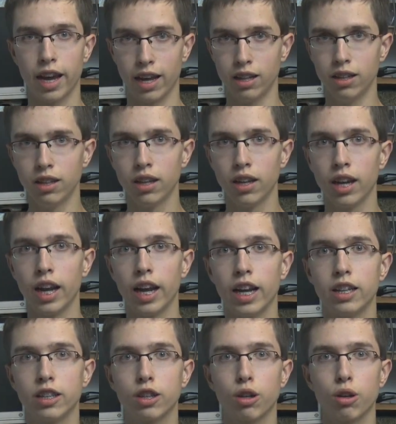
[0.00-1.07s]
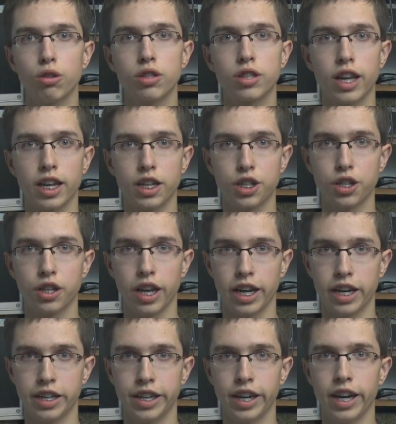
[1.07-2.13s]
L, and cross-section
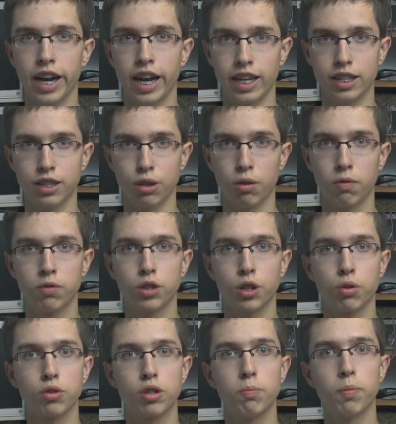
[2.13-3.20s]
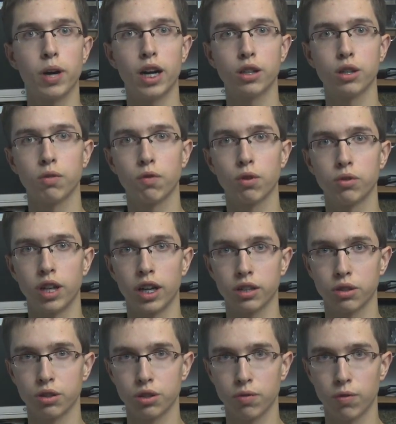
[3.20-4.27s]
area S of chosen part of
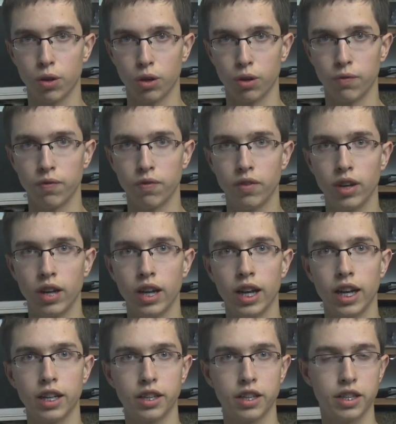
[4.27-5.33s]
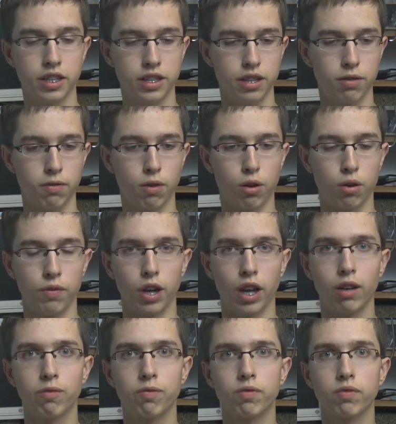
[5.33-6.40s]
conductor's volume. And here is the formula.